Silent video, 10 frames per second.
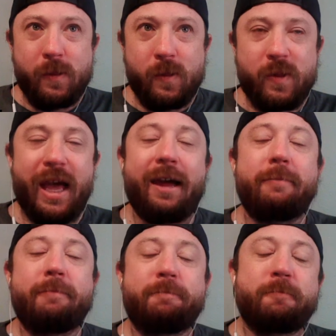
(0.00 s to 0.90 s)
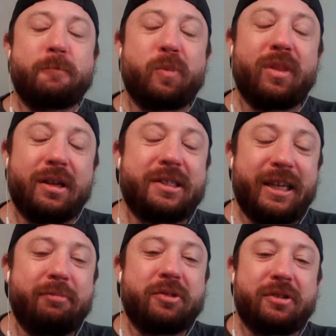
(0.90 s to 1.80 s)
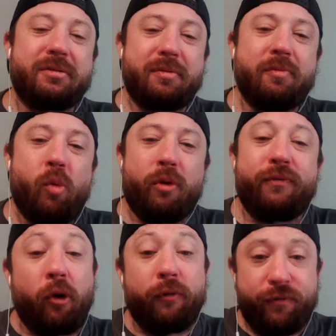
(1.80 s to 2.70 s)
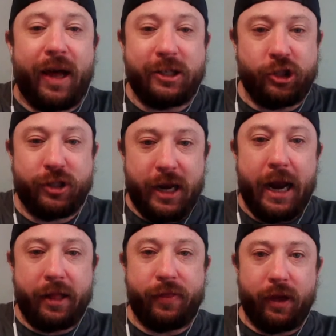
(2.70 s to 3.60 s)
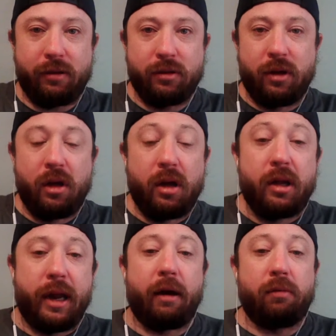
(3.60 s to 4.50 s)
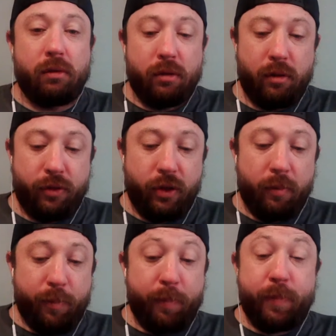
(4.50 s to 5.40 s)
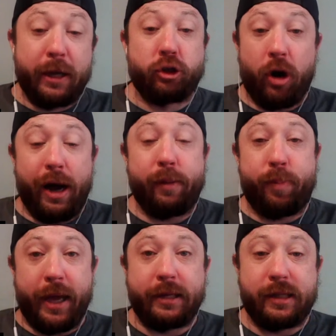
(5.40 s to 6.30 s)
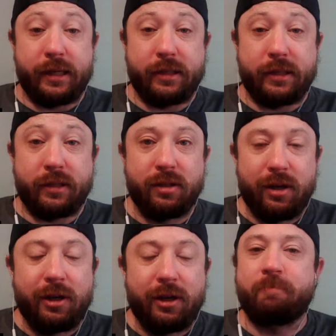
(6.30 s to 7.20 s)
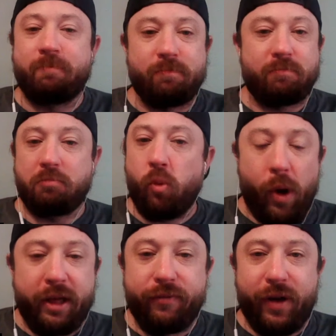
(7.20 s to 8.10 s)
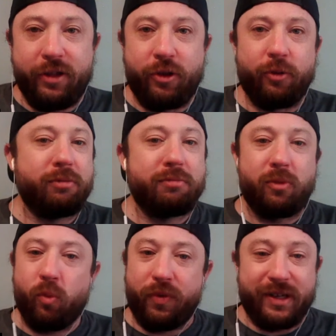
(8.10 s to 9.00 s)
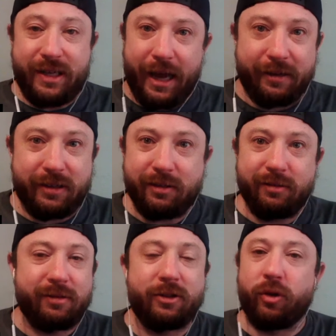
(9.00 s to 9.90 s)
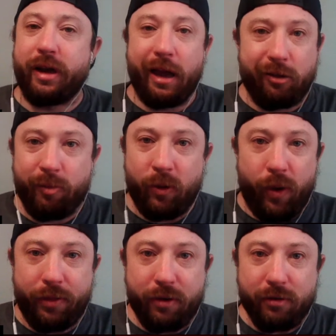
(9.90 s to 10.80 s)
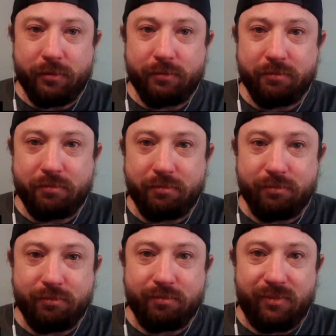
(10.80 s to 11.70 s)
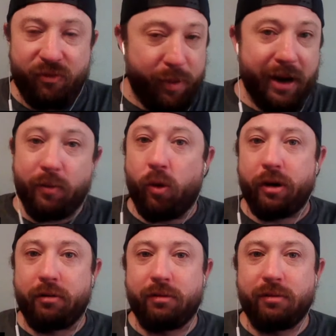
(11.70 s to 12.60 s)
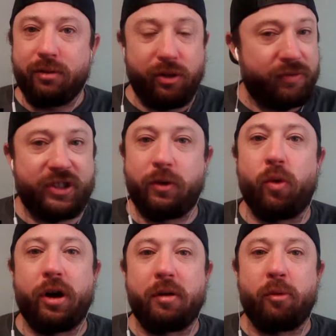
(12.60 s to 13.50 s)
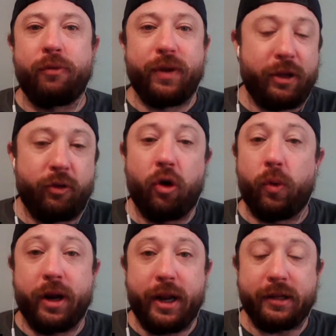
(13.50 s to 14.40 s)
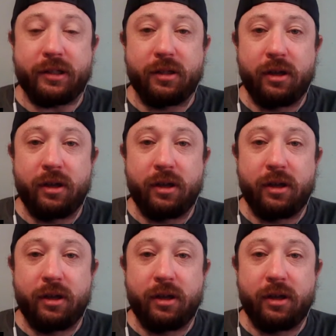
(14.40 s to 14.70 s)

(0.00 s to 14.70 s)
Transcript: that seems more far-fetched than anything. Now, the picture I paint is wedding venue with a tent during inclement weather. You've been in one, you've seen one in a movie, you know what it is.